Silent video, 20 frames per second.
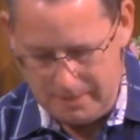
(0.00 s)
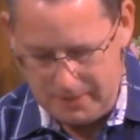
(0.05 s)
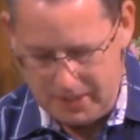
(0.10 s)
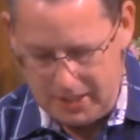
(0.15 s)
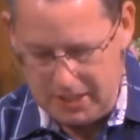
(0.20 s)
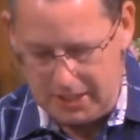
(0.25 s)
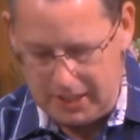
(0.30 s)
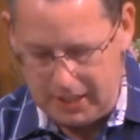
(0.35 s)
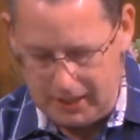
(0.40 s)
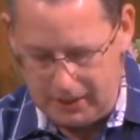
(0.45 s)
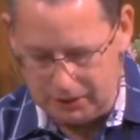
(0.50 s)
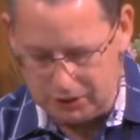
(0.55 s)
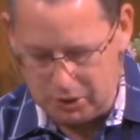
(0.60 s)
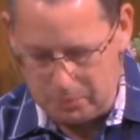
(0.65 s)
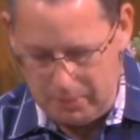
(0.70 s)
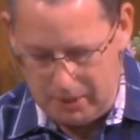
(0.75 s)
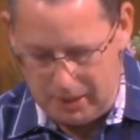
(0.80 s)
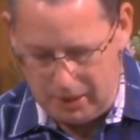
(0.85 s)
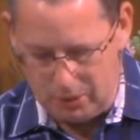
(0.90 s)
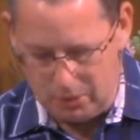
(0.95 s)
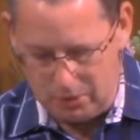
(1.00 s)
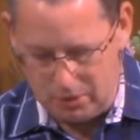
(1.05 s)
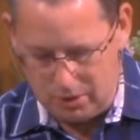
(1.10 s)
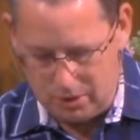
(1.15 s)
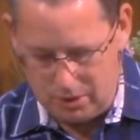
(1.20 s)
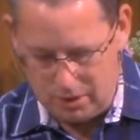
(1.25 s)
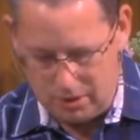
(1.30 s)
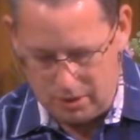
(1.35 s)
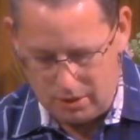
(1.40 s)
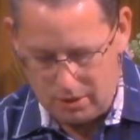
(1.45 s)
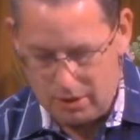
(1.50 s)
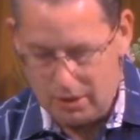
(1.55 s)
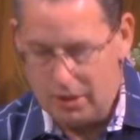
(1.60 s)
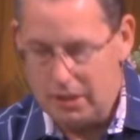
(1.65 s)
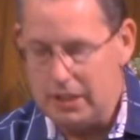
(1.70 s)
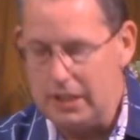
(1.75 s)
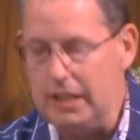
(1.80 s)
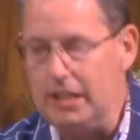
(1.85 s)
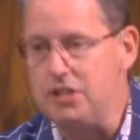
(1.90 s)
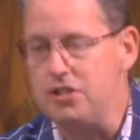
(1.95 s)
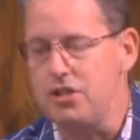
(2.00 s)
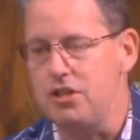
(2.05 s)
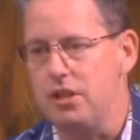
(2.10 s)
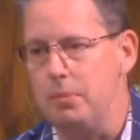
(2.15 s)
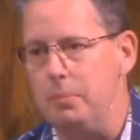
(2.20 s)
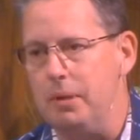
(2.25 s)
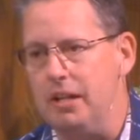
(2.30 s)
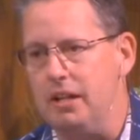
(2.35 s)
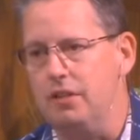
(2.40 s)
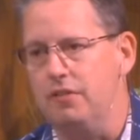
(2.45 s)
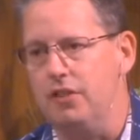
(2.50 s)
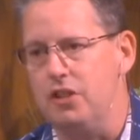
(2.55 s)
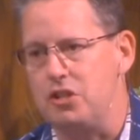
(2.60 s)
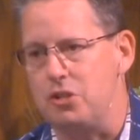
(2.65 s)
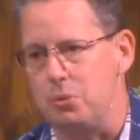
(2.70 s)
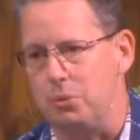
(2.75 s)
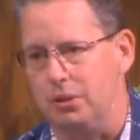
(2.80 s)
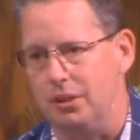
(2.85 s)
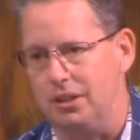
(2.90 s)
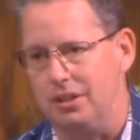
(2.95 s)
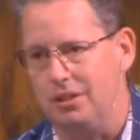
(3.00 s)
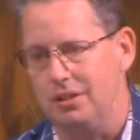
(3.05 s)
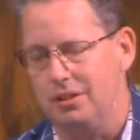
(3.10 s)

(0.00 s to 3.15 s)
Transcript: He cares about each of them individually.